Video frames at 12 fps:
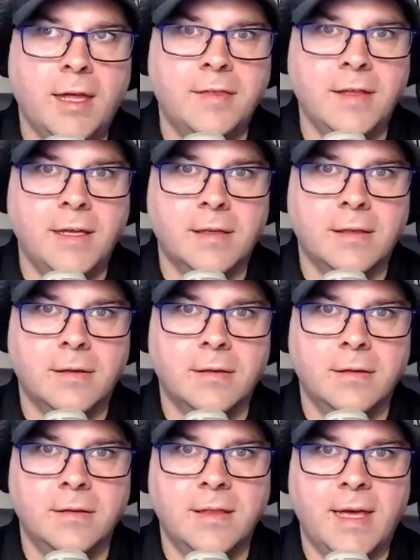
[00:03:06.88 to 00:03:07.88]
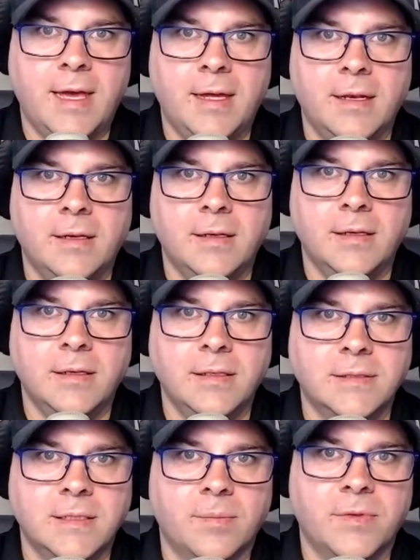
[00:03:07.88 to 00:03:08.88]
think that
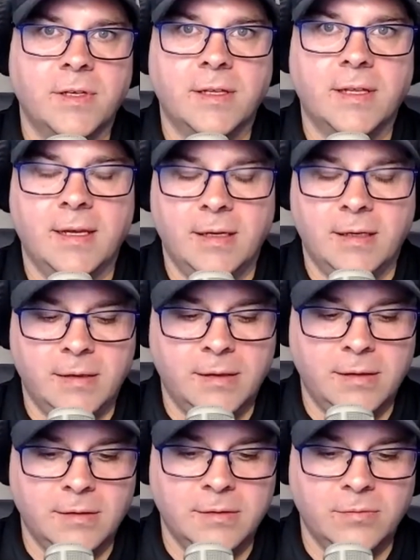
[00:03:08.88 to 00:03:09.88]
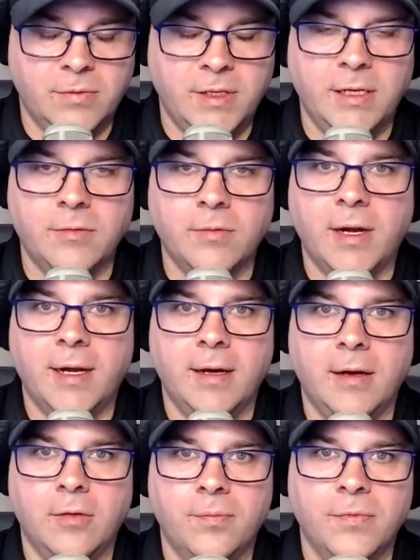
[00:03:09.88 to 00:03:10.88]
is something that we need right
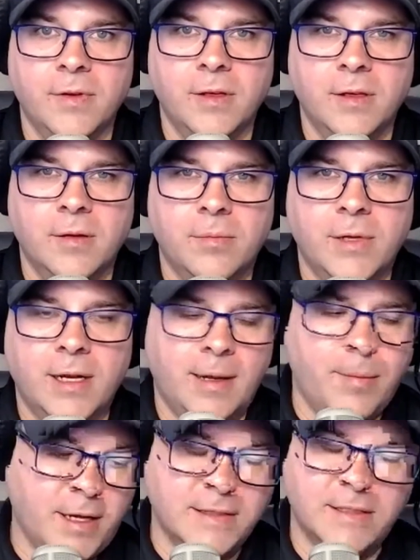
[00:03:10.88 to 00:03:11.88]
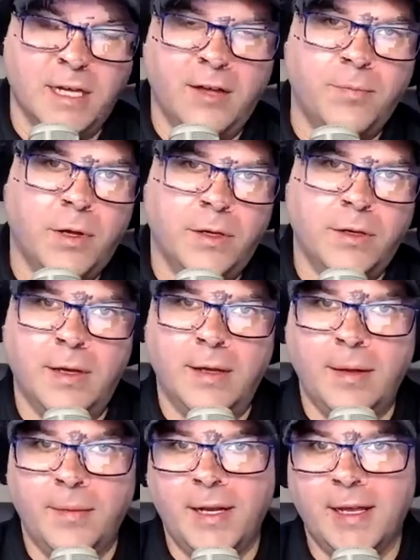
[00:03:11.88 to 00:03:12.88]
now. But I'm not going to softball you. I
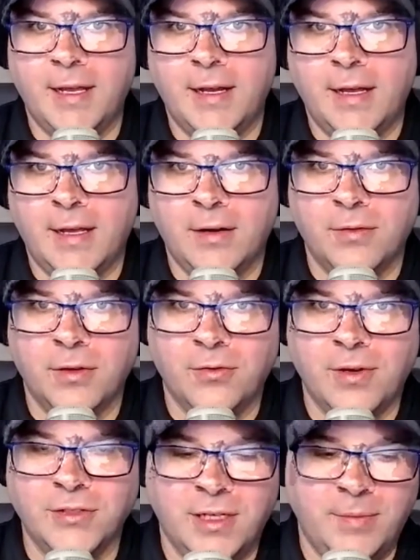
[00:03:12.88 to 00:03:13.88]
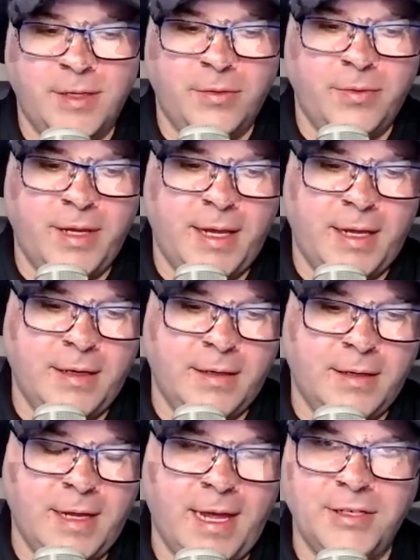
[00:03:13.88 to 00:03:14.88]
got a real question. I mean, we had
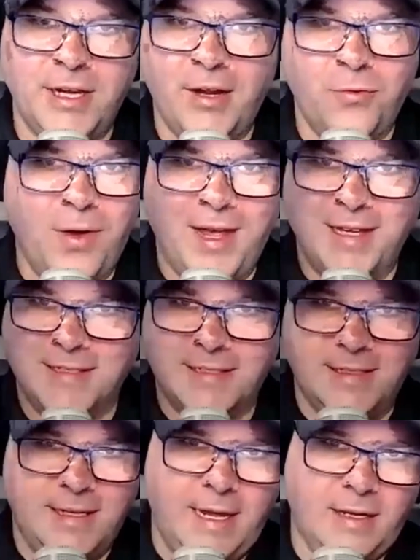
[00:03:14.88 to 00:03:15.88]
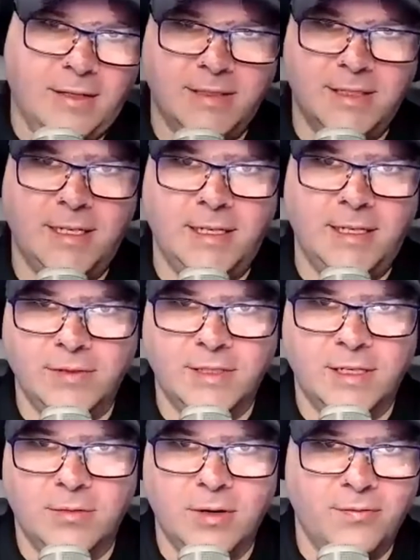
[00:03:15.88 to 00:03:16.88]
Kanye West announce that he was
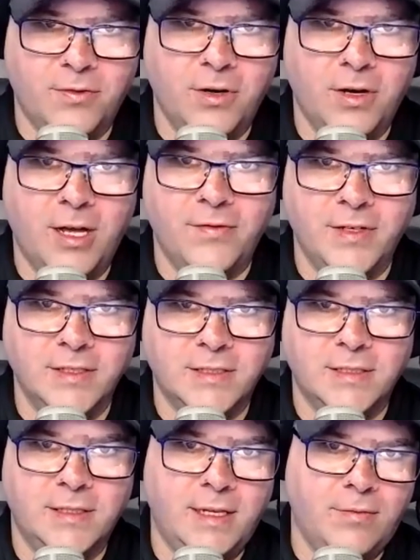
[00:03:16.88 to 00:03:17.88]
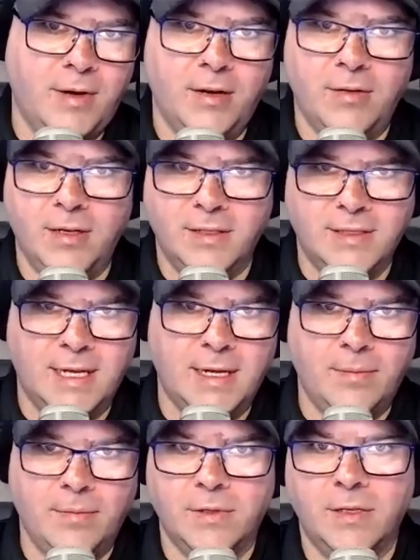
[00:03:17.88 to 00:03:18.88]
going to run for office, and then right around the
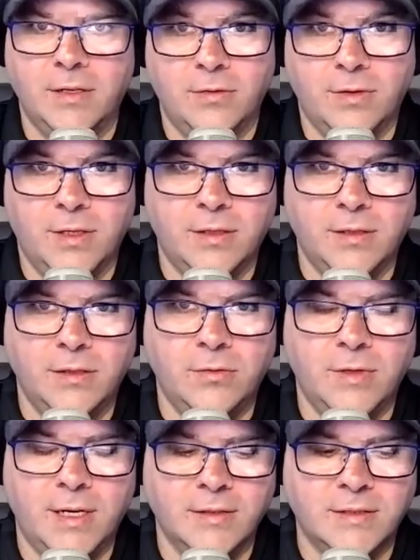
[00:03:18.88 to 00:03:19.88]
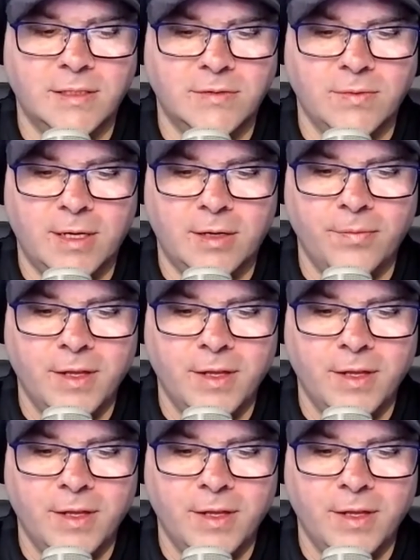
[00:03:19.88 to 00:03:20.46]
time, that you announced as well.